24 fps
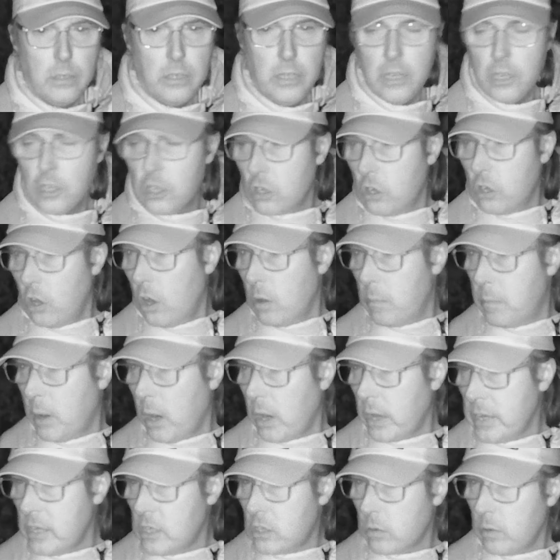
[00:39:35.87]
Do you score
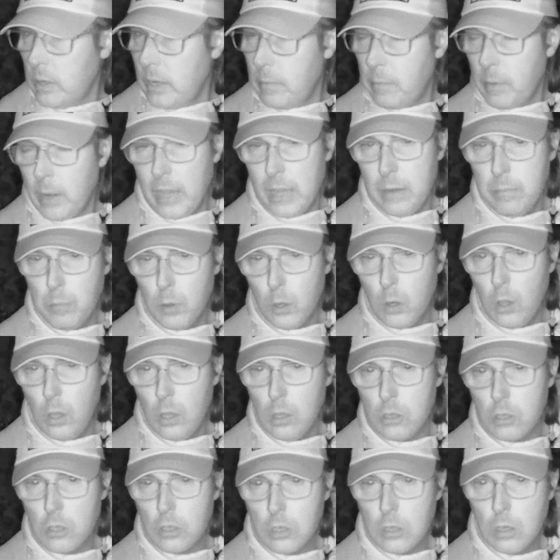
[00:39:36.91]
points when you're playing
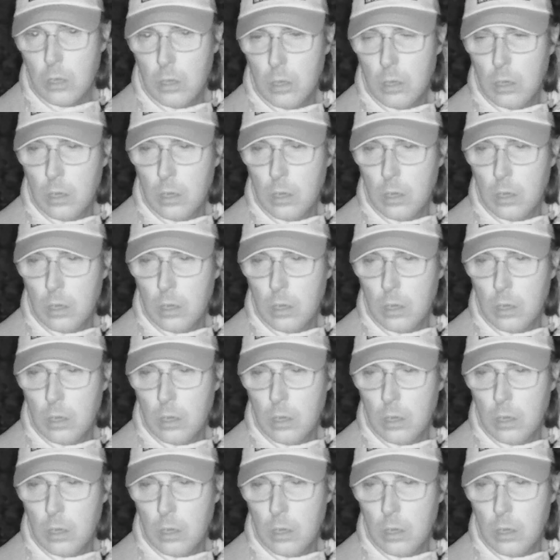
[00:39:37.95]
bowls?